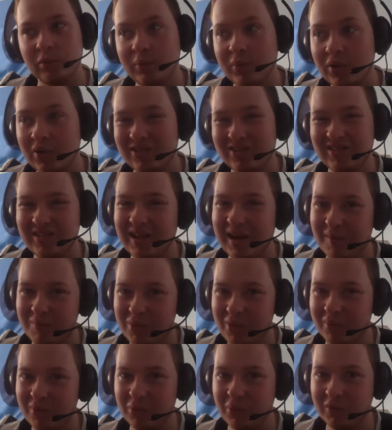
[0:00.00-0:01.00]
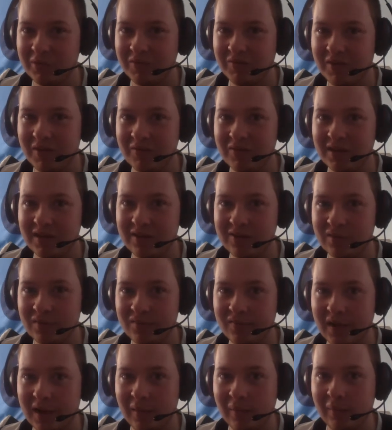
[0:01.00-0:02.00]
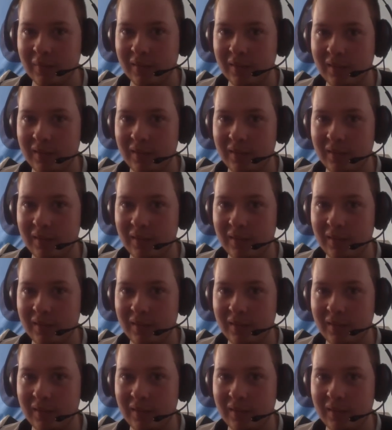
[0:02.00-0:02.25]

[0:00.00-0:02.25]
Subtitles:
Personally, I probably would have given it as a foul,